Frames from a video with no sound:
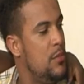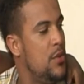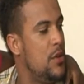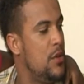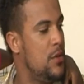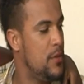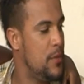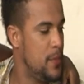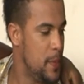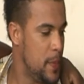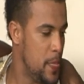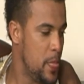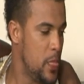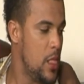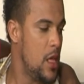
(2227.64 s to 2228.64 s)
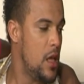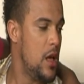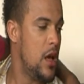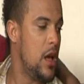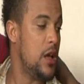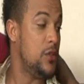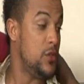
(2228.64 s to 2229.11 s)
bro.
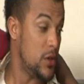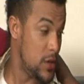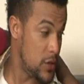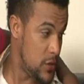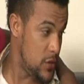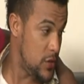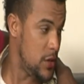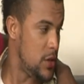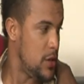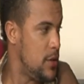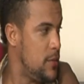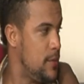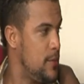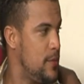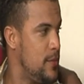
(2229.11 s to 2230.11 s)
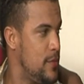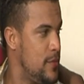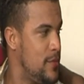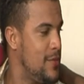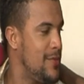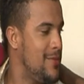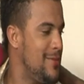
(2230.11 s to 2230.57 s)
As you can see,
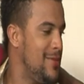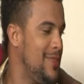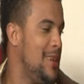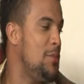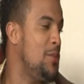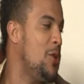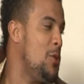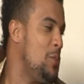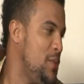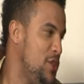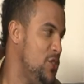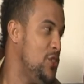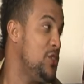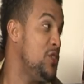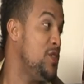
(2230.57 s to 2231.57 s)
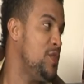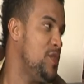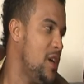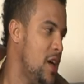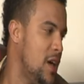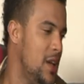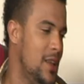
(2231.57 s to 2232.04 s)
I'm cooking just
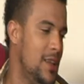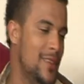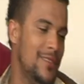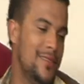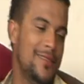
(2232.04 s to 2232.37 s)
fine.